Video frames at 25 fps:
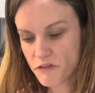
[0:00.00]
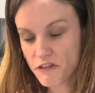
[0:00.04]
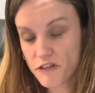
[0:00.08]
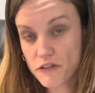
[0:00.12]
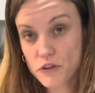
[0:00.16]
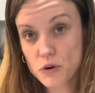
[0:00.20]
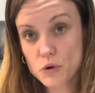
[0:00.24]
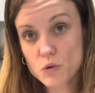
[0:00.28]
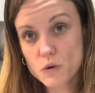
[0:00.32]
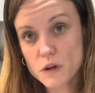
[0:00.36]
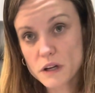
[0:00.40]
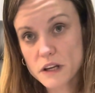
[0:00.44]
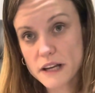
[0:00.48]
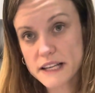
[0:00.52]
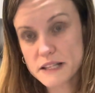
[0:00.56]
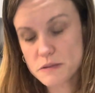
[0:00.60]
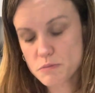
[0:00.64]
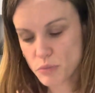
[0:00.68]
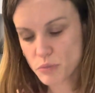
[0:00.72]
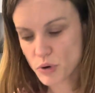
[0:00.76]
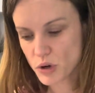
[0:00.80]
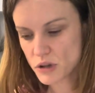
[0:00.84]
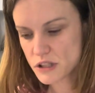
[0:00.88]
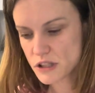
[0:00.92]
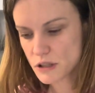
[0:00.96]
forward as
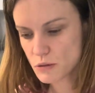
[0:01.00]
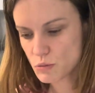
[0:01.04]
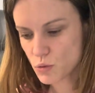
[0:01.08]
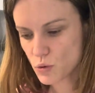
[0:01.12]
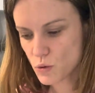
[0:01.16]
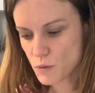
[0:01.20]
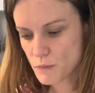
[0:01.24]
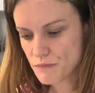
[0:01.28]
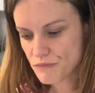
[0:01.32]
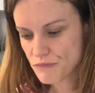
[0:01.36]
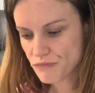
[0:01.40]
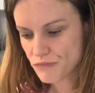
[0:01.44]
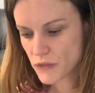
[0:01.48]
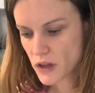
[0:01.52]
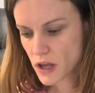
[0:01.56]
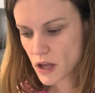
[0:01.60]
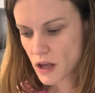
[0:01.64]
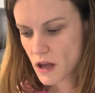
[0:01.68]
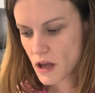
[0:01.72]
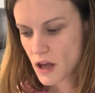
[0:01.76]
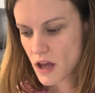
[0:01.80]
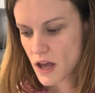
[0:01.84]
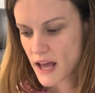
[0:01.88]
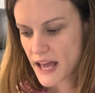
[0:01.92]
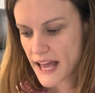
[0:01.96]
possible.
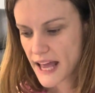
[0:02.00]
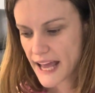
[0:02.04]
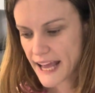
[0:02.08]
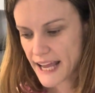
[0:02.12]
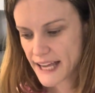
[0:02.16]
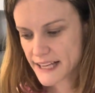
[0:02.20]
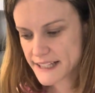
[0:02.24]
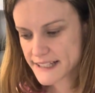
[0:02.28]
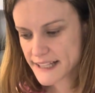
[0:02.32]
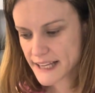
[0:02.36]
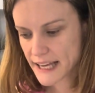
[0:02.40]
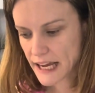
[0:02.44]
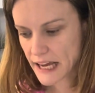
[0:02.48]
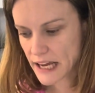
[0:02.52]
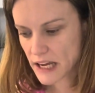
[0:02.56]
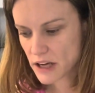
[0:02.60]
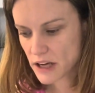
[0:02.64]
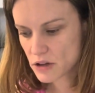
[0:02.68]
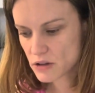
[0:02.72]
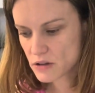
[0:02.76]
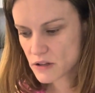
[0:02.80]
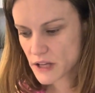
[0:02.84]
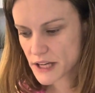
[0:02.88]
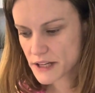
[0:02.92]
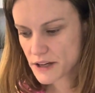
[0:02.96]

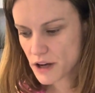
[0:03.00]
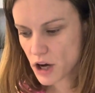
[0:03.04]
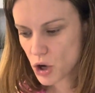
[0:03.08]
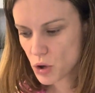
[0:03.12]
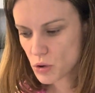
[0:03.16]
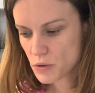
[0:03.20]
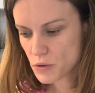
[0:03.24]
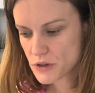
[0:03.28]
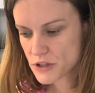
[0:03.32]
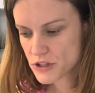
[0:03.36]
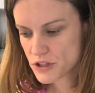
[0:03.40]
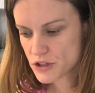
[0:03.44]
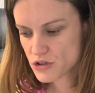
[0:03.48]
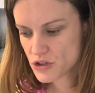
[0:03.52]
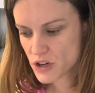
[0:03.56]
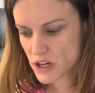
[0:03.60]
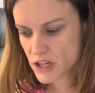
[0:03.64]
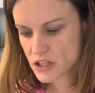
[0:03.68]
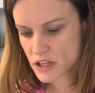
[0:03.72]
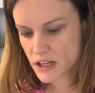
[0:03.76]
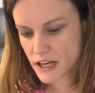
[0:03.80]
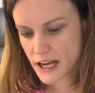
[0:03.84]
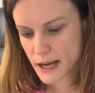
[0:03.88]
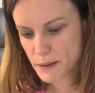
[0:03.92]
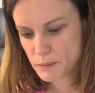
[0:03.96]
Exhale and hold the stretch
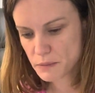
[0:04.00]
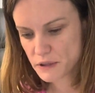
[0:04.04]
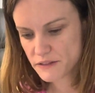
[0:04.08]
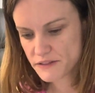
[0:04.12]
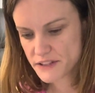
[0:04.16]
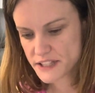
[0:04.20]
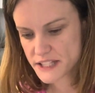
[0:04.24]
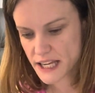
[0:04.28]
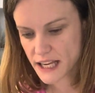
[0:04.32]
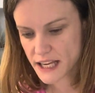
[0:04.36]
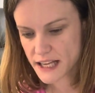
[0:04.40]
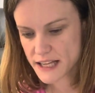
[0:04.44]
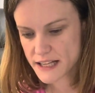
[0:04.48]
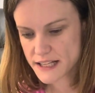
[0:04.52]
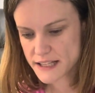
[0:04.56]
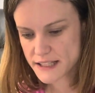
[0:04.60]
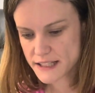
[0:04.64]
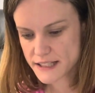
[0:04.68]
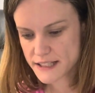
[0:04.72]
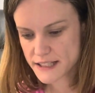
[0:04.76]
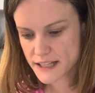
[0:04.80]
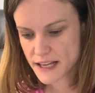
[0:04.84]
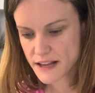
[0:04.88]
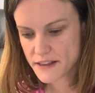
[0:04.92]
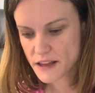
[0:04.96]
a couple of
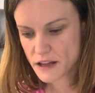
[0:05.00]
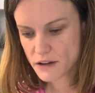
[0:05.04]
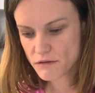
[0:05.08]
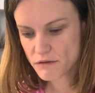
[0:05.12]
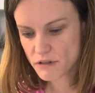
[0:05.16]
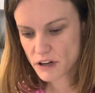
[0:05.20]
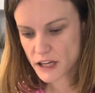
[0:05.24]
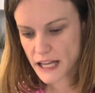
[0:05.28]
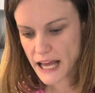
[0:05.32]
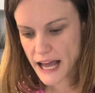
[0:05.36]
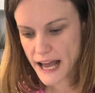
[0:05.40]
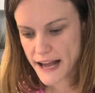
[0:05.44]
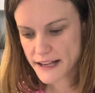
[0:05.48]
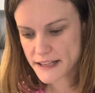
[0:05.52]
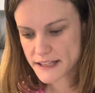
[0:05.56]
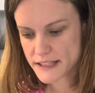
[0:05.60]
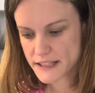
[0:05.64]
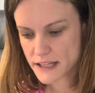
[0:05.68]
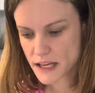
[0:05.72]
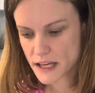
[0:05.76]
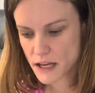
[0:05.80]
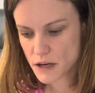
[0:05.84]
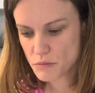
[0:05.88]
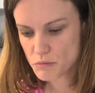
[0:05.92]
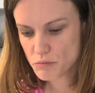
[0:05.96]
seconds and then relax
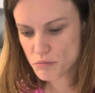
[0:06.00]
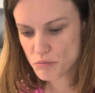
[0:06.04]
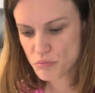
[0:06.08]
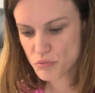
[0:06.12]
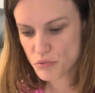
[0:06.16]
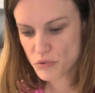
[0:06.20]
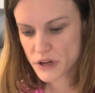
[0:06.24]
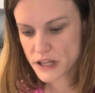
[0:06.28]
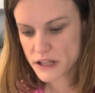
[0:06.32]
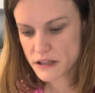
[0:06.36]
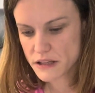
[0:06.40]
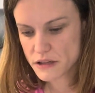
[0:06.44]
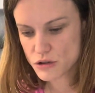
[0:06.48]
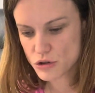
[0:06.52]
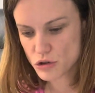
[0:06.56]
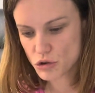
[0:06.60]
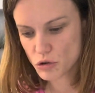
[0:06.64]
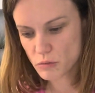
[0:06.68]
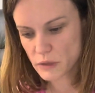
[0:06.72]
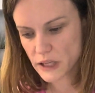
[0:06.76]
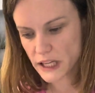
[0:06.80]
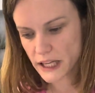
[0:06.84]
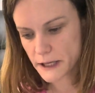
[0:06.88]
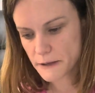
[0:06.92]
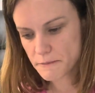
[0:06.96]
and breathe
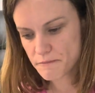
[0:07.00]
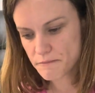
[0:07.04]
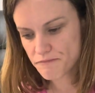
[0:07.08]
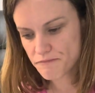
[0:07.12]
normally.